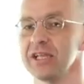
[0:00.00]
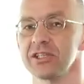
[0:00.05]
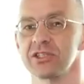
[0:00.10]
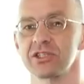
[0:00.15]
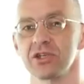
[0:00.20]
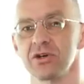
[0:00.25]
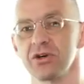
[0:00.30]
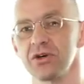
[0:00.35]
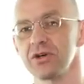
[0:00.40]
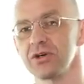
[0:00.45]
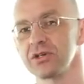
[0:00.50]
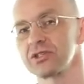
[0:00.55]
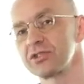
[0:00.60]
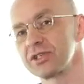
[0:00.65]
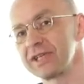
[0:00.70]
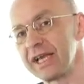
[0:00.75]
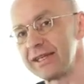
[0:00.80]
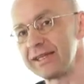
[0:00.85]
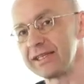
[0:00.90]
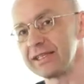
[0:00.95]
So
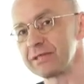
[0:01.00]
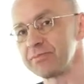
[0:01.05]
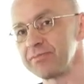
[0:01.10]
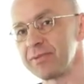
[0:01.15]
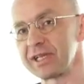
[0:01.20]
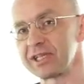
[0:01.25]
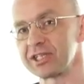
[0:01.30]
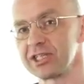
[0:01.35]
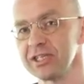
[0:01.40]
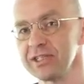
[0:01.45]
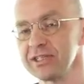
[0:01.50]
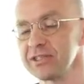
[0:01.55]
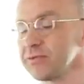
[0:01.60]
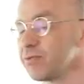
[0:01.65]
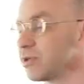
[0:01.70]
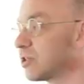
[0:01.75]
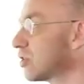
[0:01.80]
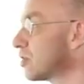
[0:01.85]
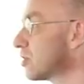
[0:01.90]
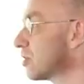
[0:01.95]
to get these
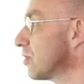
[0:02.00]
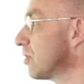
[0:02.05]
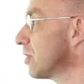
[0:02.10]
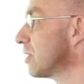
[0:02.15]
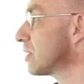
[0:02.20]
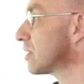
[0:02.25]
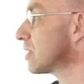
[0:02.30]
pictures, what you do